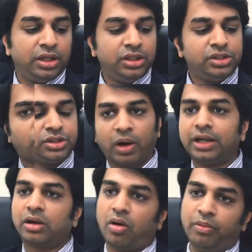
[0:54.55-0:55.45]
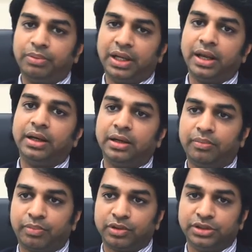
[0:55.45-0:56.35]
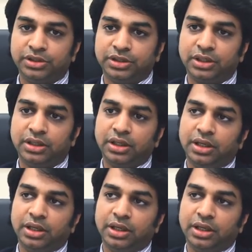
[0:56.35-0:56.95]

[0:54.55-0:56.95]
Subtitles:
is quite a complicated procedure.